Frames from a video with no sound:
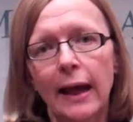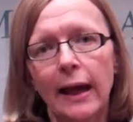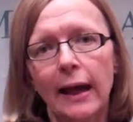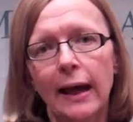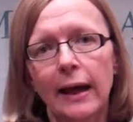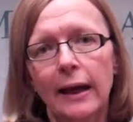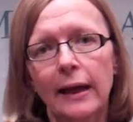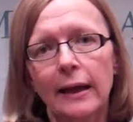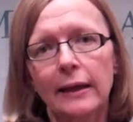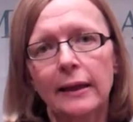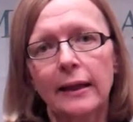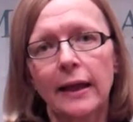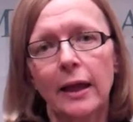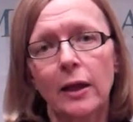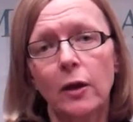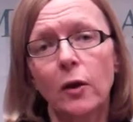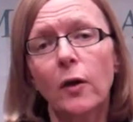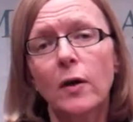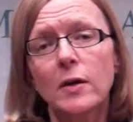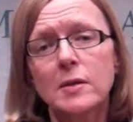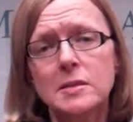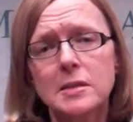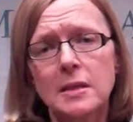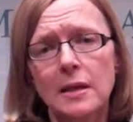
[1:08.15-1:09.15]
uh, get
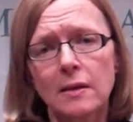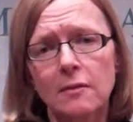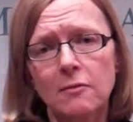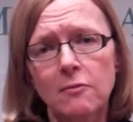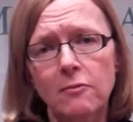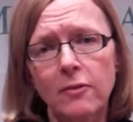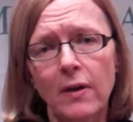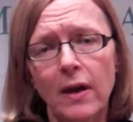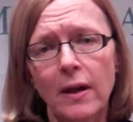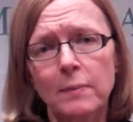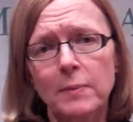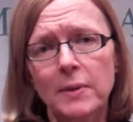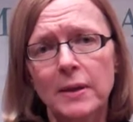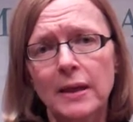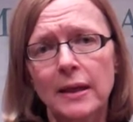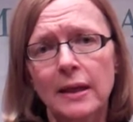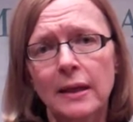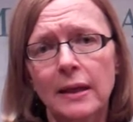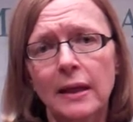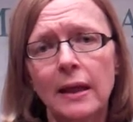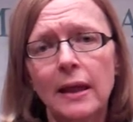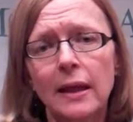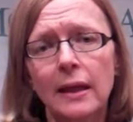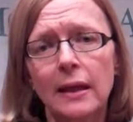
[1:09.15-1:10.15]
nausea and
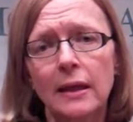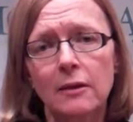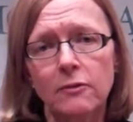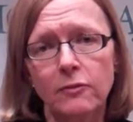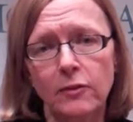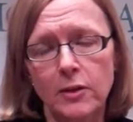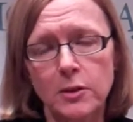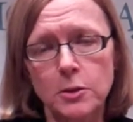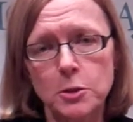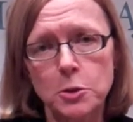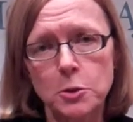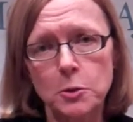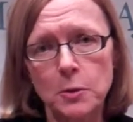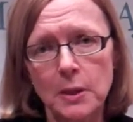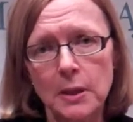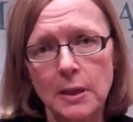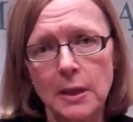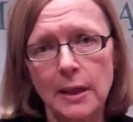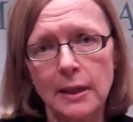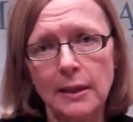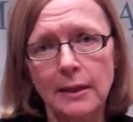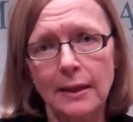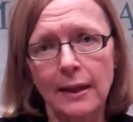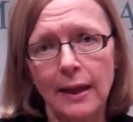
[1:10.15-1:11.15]
vomiting if
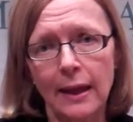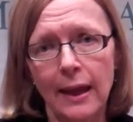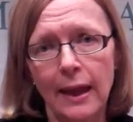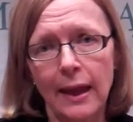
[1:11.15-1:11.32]
untreated.